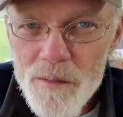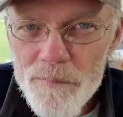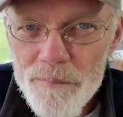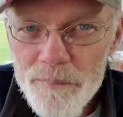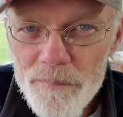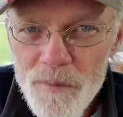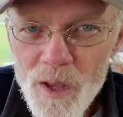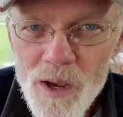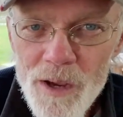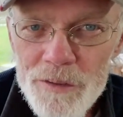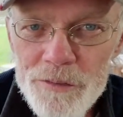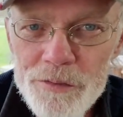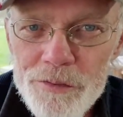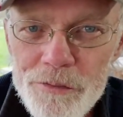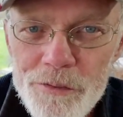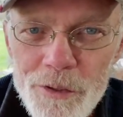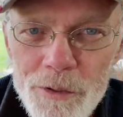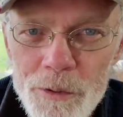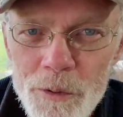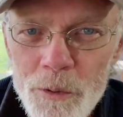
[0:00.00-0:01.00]
Hi,
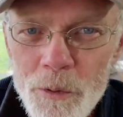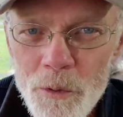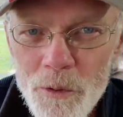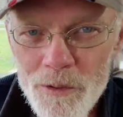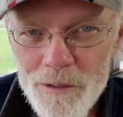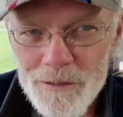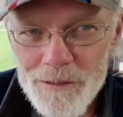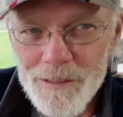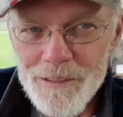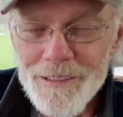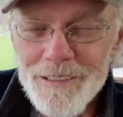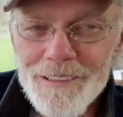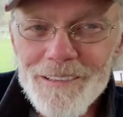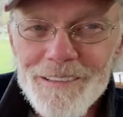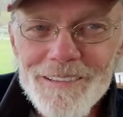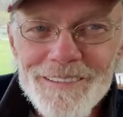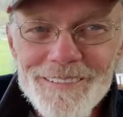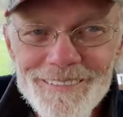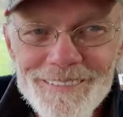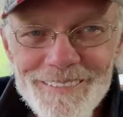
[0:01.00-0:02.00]
Stu.
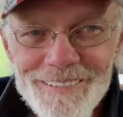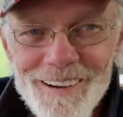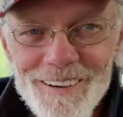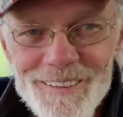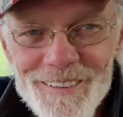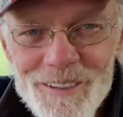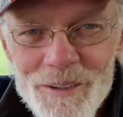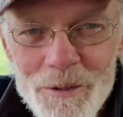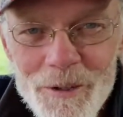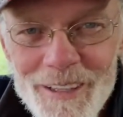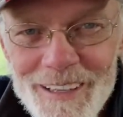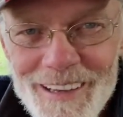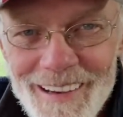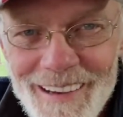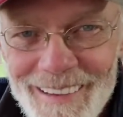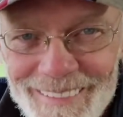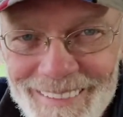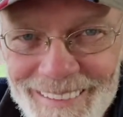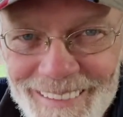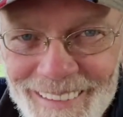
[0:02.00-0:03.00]
How you doing,
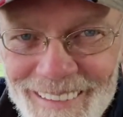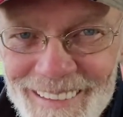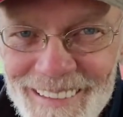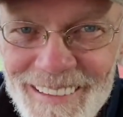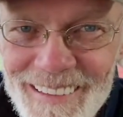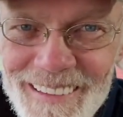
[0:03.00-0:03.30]
Kathy?